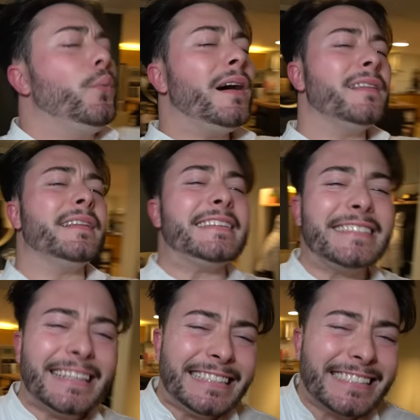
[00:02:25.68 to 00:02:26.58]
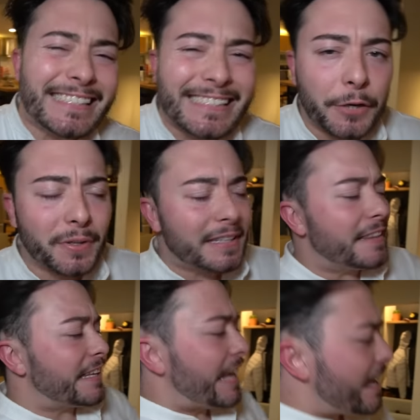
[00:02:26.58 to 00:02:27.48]
Well, it's not necessarily
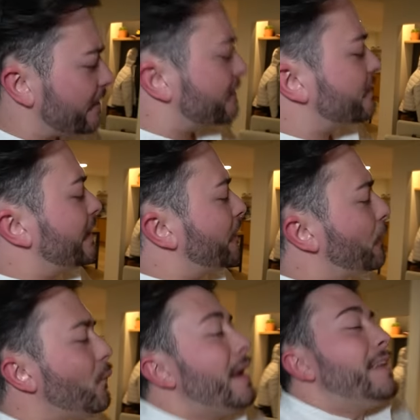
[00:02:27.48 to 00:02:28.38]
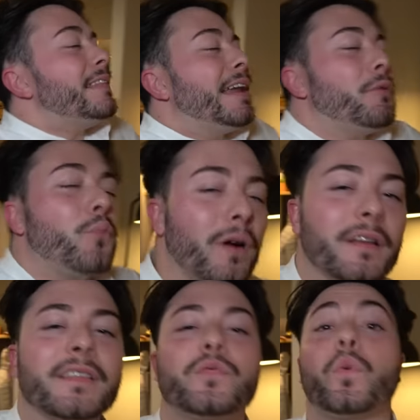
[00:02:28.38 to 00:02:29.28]
the case. Now, the way that it
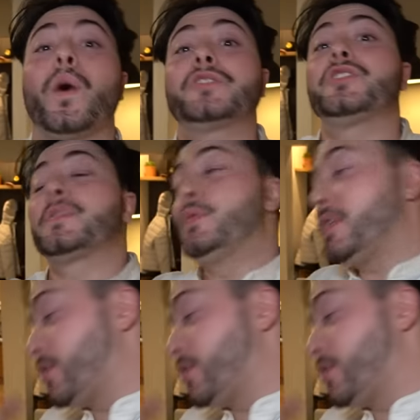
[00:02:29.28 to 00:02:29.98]
works is we're watching this movie